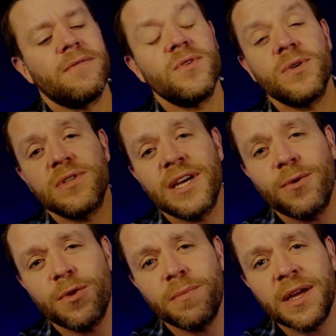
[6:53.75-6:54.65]
if you stay
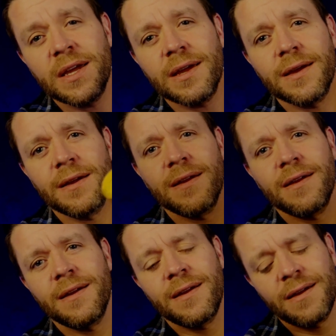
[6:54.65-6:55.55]
with me,
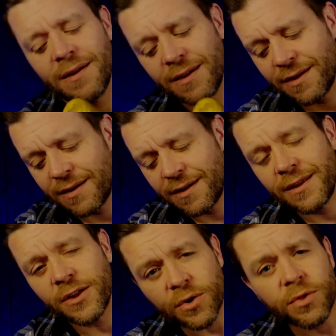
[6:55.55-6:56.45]

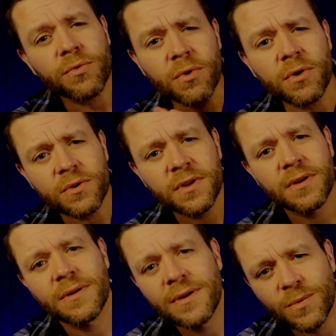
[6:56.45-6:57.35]
your throat
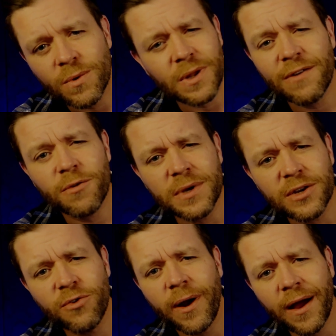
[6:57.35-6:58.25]
will never be
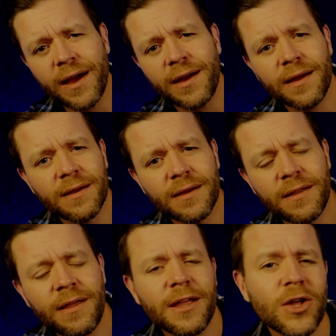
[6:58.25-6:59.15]
dry.
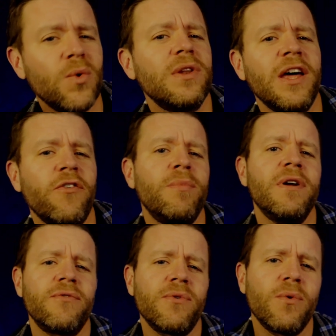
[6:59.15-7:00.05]
You will never be
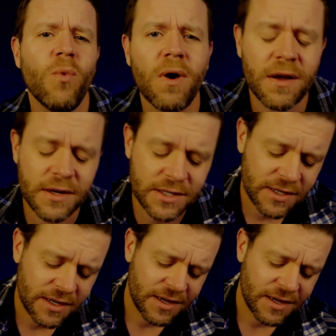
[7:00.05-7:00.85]
for want